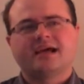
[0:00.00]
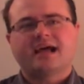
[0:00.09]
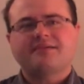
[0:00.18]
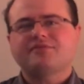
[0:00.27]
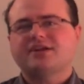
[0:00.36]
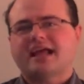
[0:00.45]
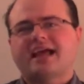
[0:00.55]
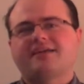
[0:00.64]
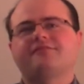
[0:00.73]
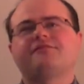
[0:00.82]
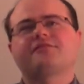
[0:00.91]
I'm going to
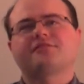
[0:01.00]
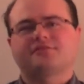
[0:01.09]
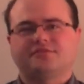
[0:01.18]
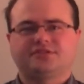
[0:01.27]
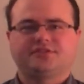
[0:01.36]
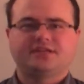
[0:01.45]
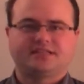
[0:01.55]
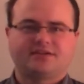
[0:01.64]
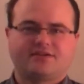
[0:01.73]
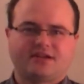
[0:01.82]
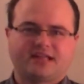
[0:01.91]
add further to his
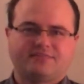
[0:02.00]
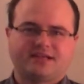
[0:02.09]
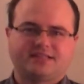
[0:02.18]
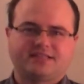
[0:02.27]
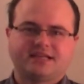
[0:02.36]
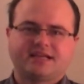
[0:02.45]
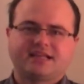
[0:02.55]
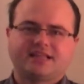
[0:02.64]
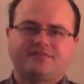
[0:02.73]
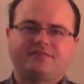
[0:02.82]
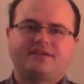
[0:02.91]
argument
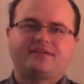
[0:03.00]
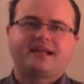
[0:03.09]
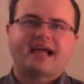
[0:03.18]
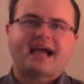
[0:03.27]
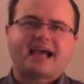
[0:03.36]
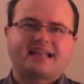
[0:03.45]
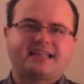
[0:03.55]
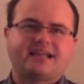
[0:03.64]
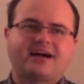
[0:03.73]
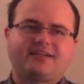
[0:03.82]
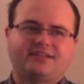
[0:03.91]
the very
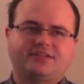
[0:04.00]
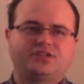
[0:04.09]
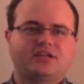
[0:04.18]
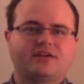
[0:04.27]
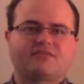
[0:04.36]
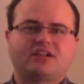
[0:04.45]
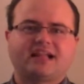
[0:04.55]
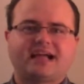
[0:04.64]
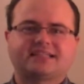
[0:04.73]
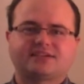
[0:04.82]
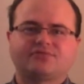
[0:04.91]
ideology of
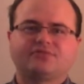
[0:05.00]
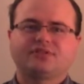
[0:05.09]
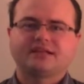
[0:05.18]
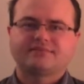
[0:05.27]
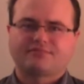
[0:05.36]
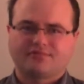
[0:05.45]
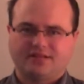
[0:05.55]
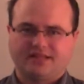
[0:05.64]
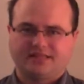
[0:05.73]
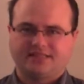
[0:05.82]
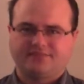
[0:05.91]
classical
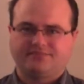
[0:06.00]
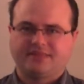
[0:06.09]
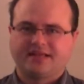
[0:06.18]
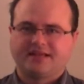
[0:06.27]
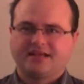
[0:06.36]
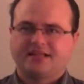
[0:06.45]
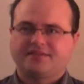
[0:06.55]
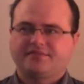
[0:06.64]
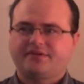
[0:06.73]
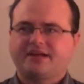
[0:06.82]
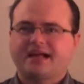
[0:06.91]
liberalism, the
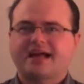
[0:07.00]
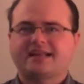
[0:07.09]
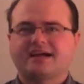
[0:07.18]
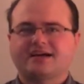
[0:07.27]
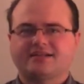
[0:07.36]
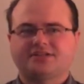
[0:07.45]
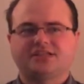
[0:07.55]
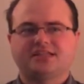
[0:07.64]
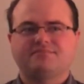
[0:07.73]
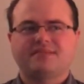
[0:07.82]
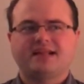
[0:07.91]
very ideology
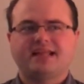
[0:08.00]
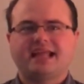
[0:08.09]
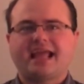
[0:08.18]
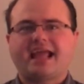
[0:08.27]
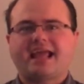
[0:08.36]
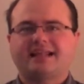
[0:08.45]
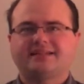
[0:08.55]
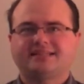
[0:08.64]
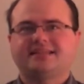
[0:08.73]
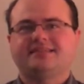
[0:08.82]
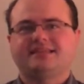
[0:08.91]
that many
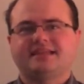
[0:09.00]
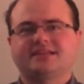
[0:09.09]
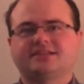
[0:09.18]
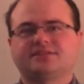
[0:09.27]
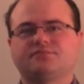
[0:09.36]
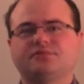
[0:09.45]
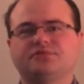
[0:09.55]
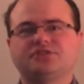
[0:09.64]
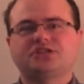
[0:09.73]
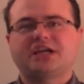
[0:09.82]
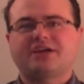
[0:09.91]
anti theists will
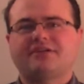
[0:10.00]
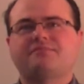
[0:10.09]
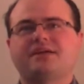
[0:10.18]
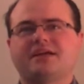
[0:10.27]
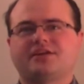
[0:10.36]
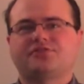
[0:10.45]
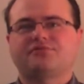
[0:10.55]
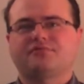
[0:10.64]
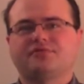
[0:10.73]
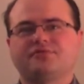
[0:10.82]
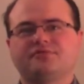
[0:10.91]
cherry pick
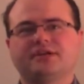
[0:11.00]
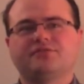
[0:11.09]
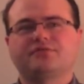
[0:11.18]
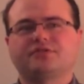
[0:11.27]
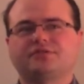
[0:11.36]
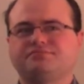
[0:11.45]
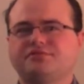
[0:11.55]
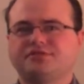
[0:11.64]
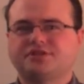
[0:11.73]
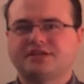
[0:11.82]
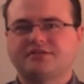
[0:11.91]
through in order to
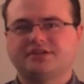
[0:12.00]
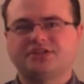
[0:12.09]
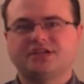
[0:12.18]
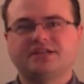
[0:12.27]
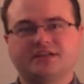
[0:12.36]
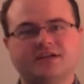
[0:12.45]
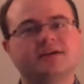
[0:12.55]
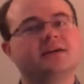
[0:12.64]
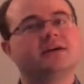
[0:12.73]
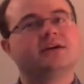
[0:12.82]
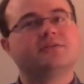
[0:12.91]
push their agenda.
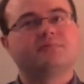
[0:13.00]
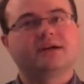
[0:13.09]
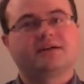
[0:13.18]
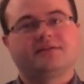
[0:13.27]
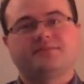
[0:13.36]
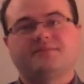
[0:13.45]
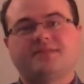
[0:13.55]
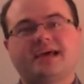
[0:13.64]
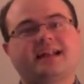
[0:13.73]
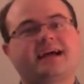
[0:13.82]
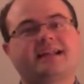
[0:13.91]
Well,
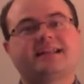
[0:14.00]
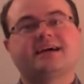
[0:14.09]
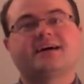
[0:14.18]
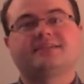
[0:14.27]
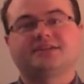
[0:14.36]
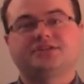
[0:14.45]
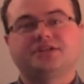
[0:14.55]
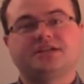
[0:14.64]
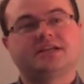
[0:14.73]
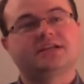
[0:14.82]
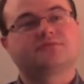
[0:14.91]
that
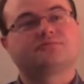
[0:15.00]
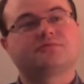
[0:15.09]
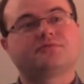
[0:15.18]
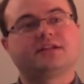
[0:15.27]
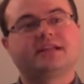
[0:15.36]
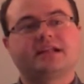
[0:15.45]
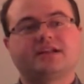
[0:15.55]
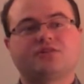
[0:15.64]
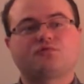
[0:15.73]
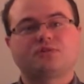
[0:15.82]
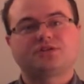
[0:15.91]
ideology is rooted
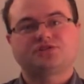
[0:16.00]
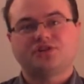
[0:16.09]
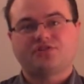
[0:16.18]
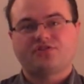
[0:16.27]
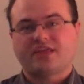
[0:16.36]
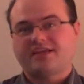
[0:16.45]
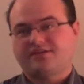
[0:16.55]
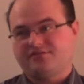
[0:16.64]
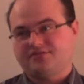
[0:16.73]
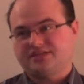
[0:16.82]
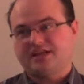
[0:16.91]
in Christian
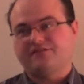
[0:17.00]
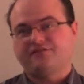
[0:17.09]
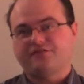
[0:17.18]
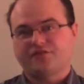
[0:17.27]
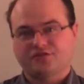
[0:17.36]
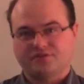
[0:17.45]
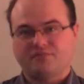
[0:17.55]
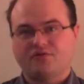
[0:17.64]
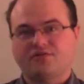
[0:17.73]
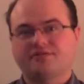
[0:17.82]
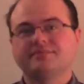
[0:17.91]
thinkers, and
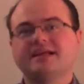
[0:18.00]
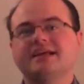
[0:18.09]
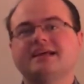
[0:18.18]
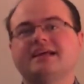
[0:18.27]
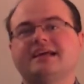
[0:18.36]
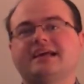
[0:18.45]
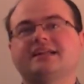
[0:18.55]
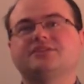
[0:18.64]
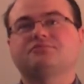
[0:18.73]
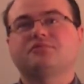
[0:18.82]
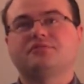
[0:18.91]
furthermore, it
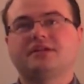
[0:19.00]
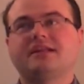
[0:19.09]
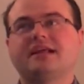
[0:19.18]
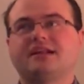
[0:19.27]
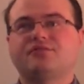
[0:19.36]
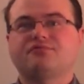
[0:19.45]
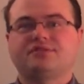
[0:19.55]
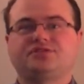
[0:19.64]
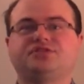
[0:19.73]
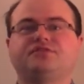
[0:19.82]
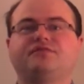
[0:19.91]
is rooted in
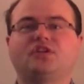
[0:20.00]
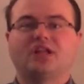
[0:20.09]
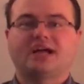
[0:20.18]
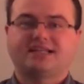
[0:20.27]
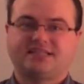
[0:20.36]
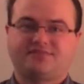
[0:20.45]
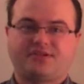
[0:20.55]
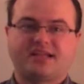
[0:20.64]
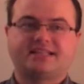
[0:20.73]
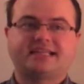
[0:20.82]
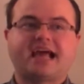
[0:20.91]
Christian philosophy.
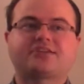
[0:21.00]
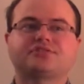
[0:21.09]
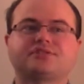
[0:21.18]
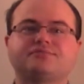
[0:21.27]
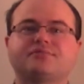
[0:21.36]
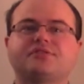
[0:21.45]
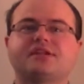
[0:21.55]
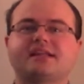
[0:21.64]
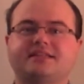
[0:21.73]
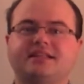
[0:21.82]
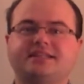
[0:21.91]
It's actually rooted
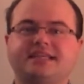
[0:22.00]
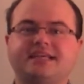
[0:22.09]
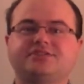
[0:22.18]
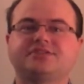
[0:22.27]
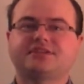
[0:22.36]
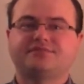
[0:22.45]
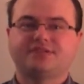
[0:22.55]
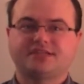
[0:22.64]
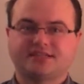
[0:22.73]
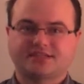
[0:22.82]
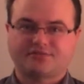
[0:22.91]
in the teachings of
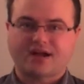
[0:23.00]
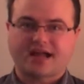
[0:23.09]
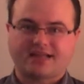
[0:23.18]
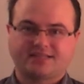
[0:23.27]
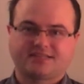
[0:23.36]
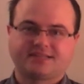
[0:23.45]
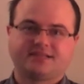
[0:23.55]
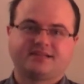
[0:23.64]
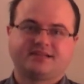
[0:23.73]
Jesus Christ.